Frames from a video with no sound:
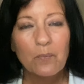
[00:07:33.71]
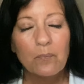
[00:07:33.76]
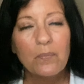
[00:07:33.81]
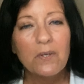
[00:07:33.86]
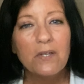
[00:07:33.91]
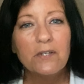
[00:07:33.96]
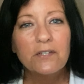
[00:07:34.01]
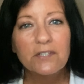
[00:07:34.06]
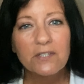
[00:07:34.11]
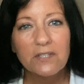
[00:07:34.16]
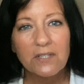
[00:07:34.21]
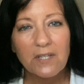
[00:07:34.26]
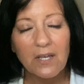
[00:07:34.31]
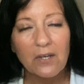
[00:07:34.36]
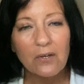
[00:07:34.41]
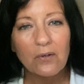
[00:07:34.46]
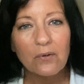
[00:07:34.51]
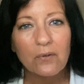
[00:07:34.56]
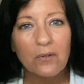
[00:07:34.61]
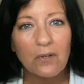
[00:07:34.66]
be
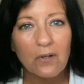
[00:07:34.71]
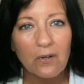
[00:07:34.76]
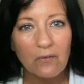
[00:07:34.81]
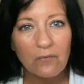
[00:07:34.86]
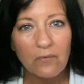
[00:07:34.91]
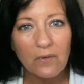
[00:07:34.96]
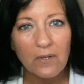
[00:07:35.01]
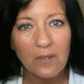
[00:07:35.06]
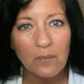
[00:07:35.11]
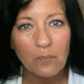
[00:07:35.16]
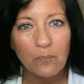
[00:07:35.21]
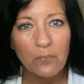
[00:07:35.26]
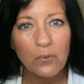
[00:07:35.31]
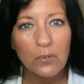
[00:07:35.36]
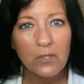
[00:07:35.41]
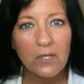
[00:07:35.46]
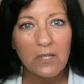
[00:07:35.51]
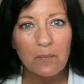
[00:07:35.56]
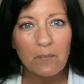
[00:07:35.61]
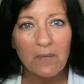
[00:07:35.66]
scared of a
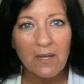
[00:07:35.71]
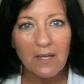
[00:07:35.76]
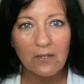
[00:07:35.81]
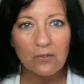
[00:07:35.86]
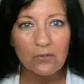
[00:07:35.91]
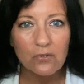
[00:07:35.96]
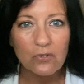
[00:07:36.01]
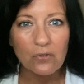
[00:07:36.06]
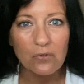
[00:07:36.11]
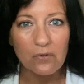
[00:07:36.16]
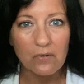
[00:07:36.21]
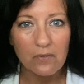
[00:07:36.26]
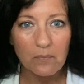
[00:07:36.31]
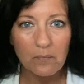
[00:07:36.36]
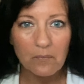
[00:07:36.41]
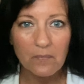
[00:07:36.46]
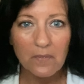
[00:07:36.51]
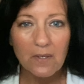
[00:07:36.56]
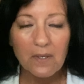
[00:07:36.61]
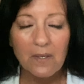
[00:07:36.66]
boogeyman
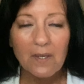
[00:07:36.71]
germ.